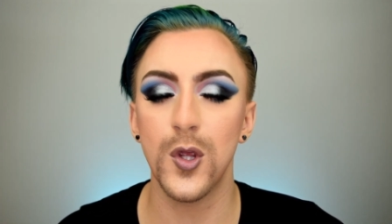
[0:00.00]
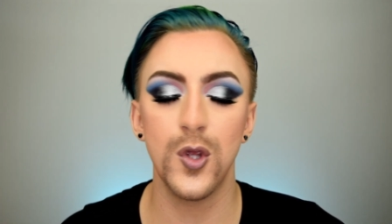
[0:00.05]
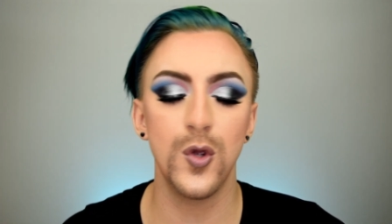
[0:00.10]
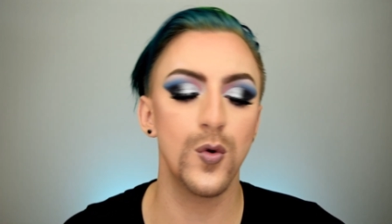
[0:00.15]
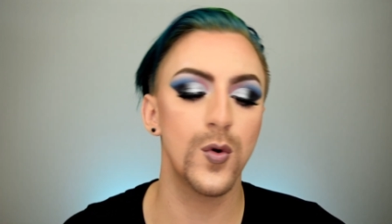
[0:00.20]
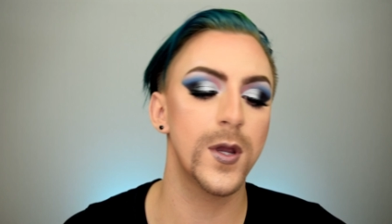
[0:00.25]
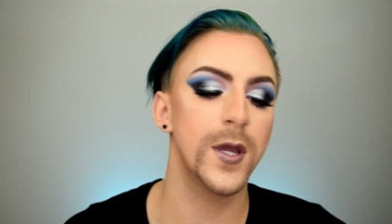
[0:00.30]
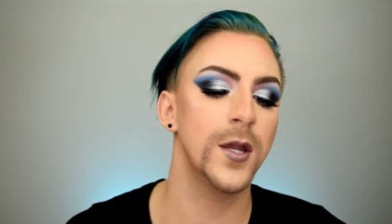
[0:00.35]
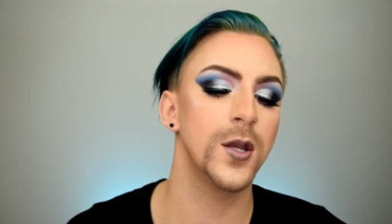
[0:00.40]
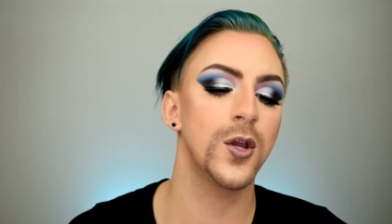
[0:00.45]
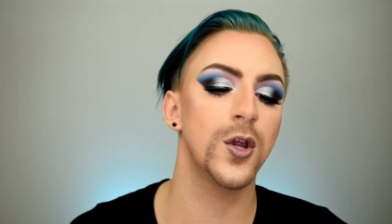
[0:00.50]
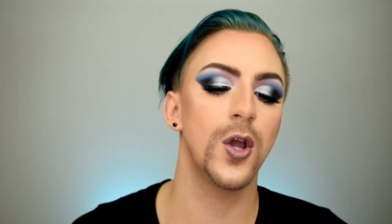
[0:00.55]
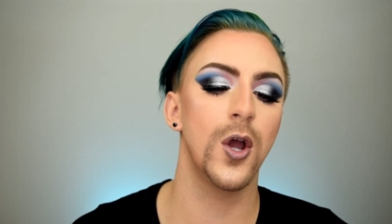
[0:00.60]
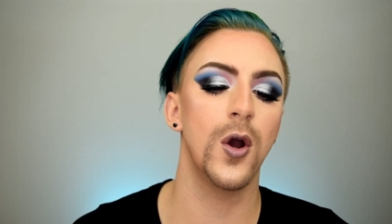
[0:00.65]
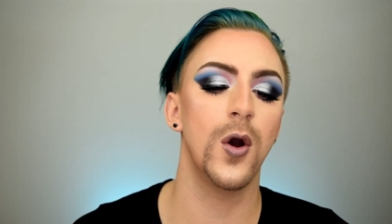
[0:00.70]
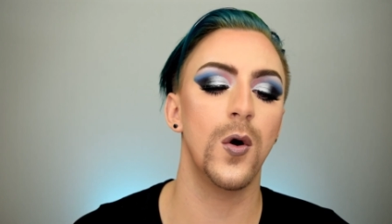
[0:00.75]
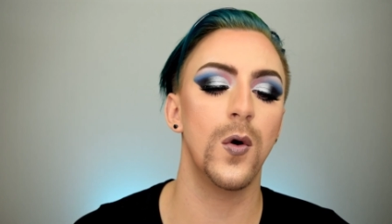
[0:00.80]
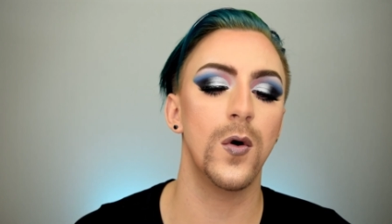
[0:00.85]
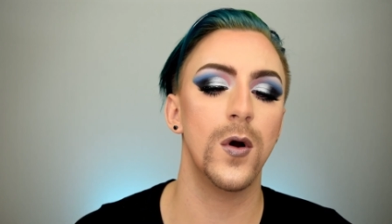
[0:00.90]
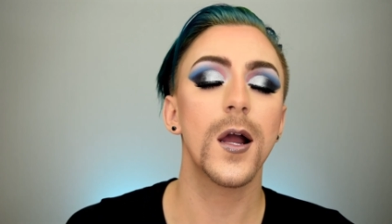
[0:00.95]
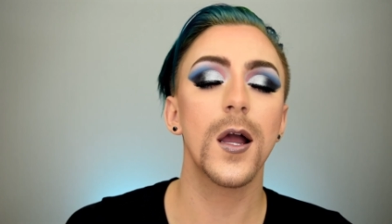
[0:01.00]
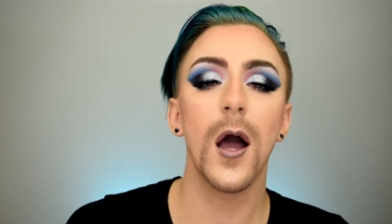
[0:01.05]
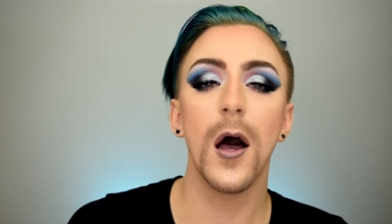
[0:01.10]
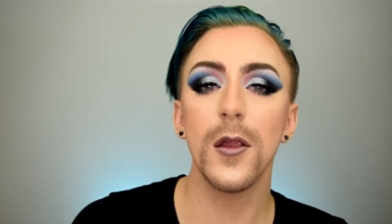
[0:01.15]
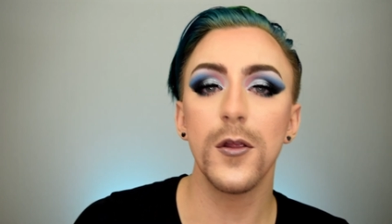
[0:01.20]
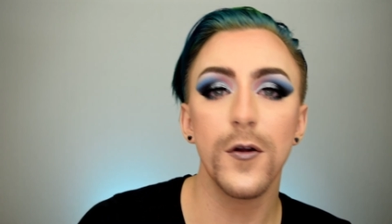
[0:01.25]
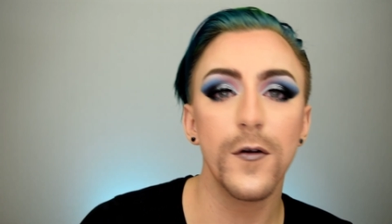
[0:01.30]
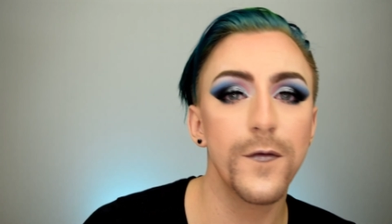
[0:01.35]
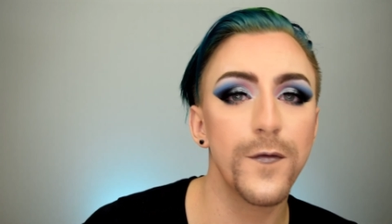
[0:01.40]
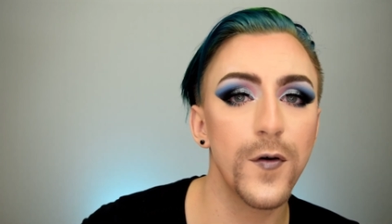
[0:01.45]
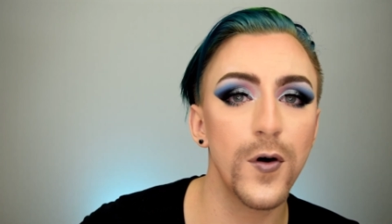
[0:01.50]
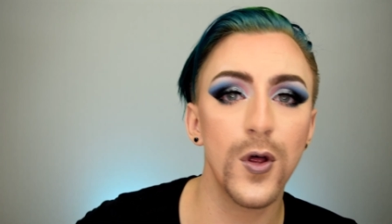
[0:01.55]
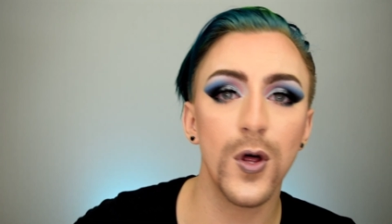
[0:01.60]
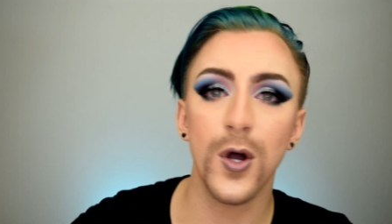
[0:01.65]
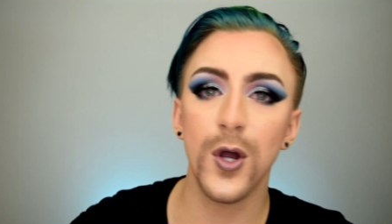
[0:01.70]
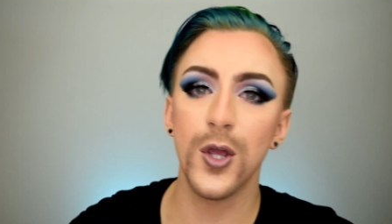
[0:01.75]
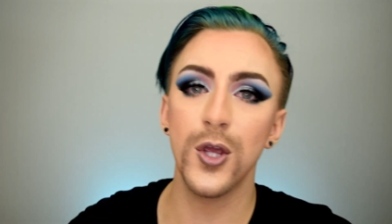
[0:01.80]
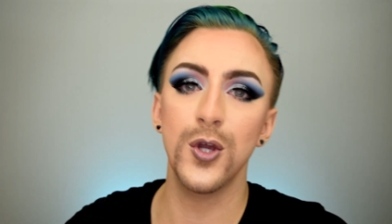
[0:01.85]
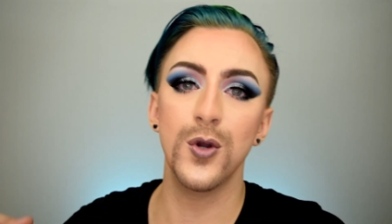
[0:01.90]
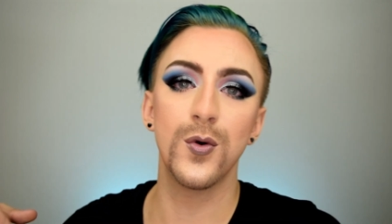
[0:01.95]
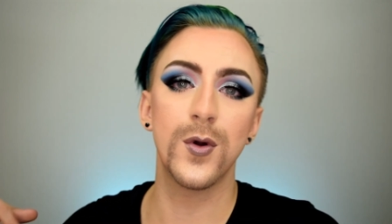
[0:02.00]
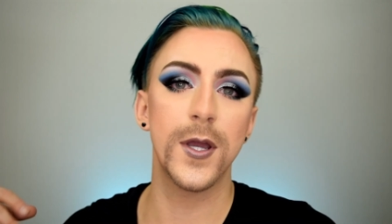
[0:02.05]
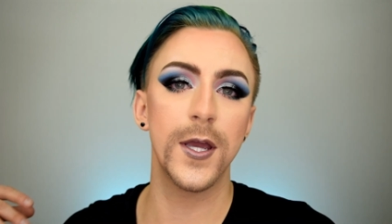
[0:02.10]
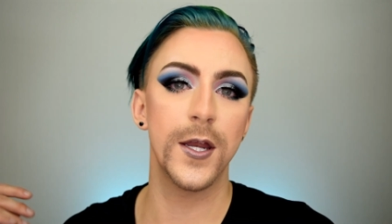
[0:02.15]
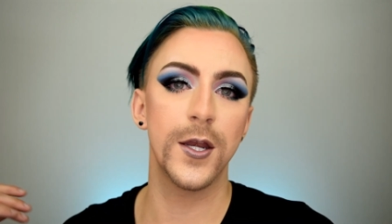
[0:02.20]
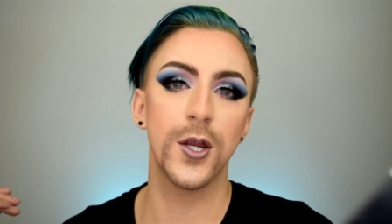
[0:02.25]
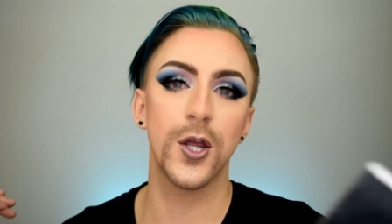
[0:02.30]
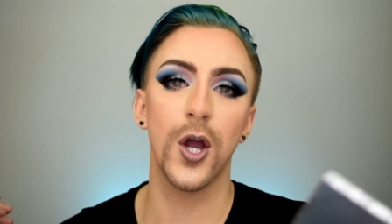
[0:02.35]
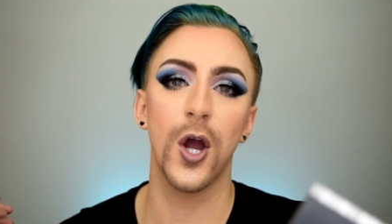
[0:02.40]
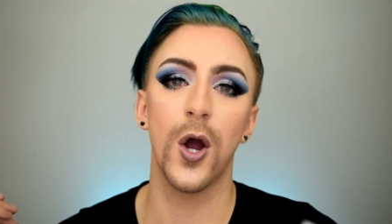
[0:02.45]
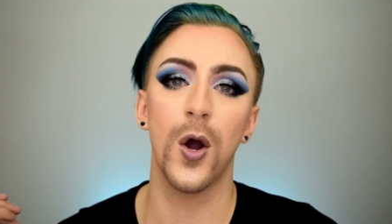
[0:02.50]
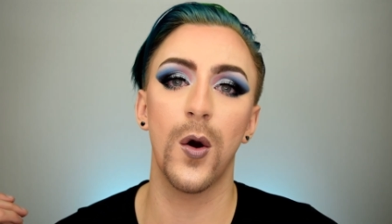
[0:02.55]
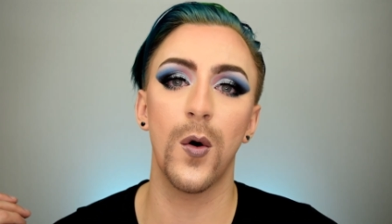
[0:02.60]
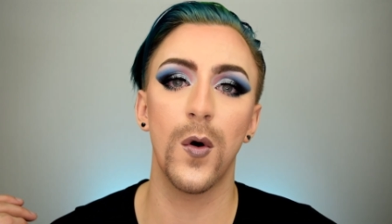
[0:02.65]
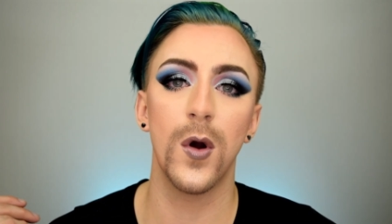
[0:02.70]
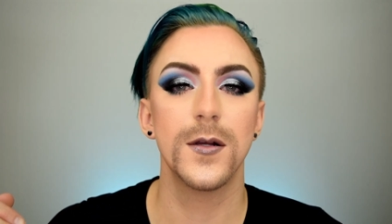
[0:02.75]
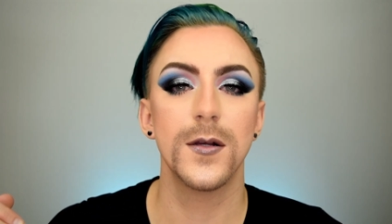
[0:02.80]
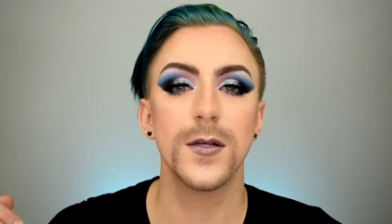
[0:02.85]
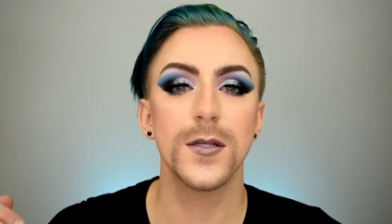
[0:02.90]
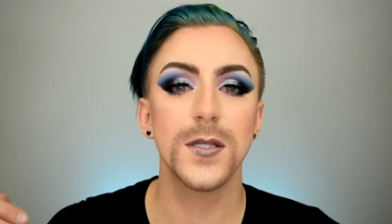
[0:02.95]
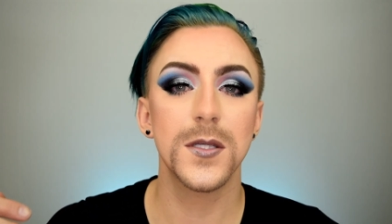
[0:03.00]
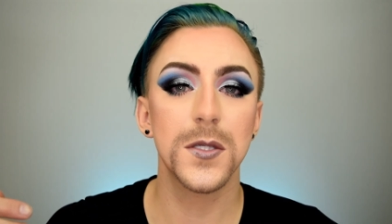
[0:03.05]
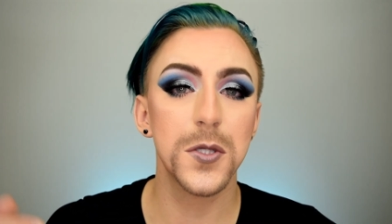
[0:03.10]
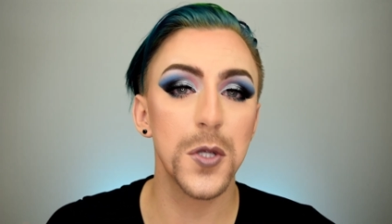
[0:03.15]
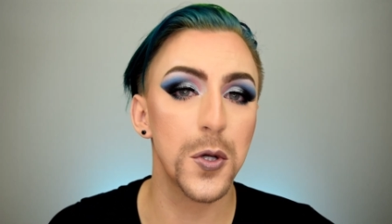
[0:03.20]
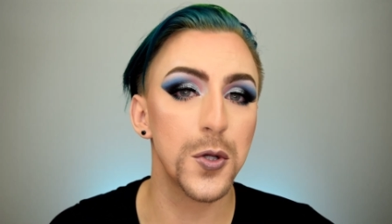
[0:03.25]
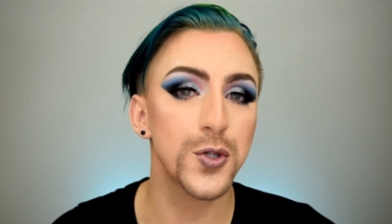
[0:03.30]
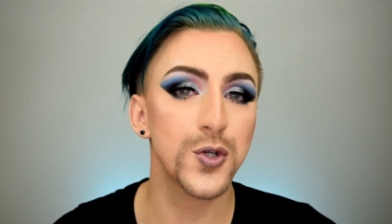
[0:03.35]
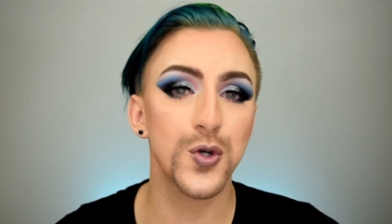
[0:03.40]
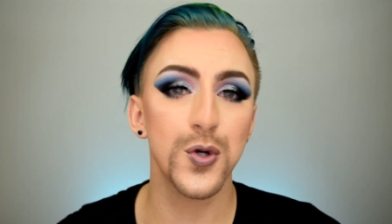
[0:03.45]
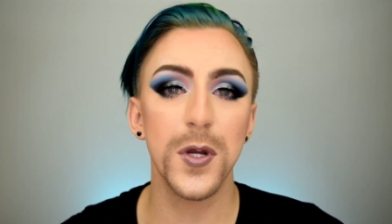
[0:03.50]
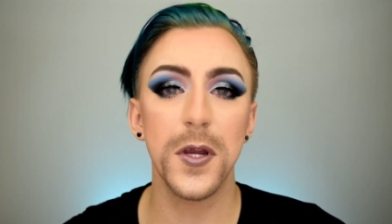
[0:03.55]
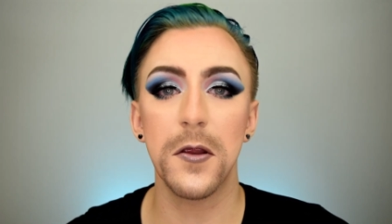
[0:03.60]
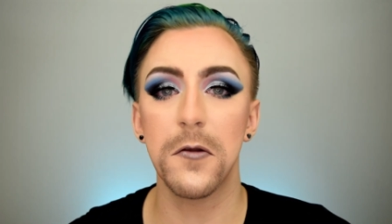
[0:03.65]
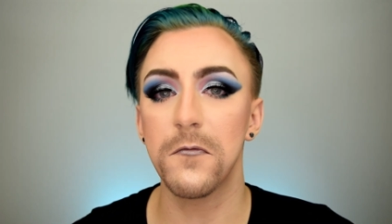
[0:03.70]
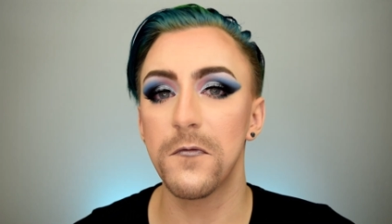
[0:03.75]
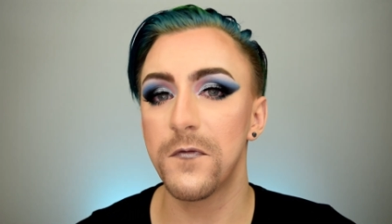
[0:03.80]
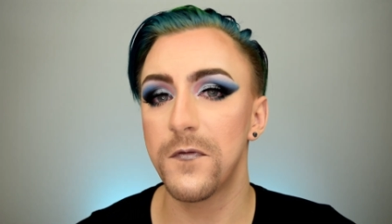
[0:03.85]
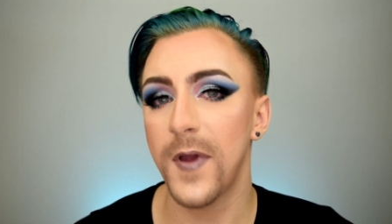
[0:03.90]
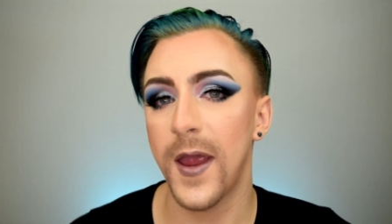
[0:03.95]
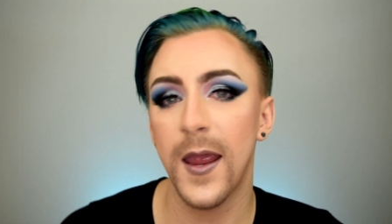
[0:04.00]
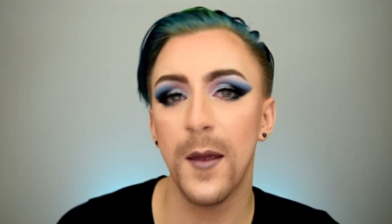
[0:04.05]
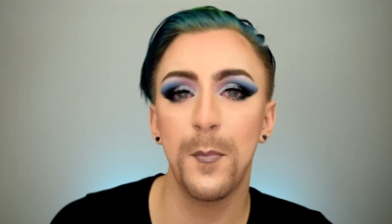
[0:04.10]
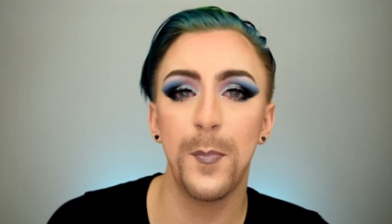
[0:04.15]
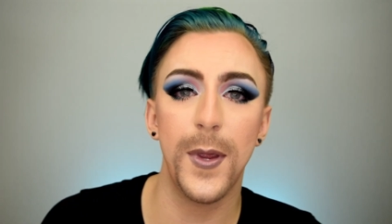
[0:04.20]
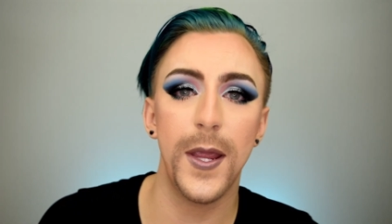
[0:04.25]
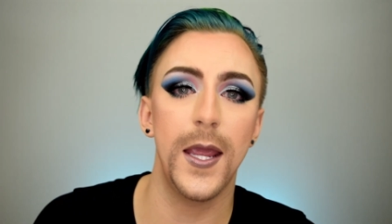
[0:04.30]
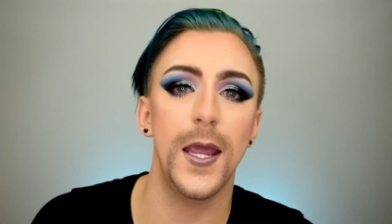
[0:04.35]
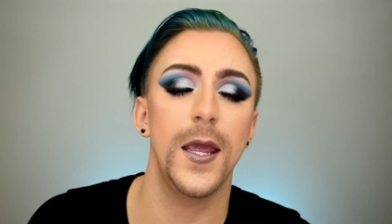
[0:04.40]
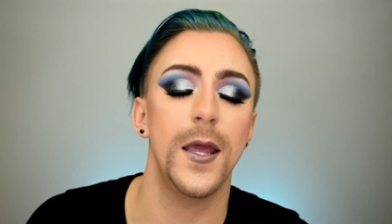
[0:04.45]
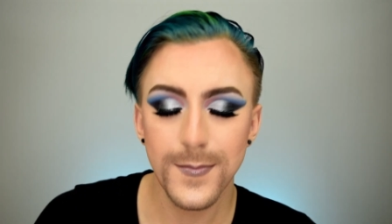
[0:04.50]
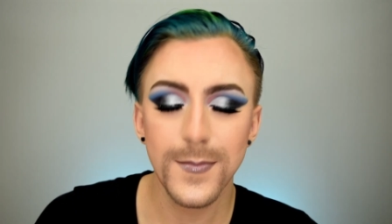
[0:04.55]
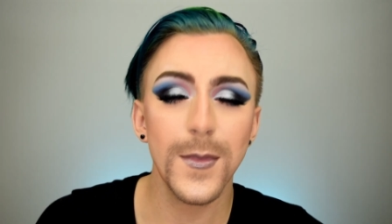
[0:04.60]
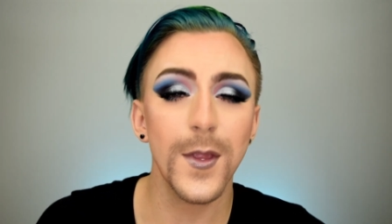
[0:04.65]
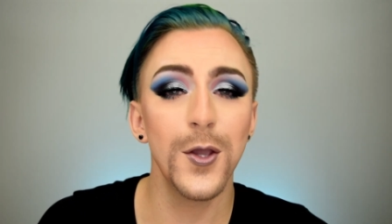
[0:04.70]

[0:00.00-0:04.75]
you can go colorful, you can go sultry and vampy.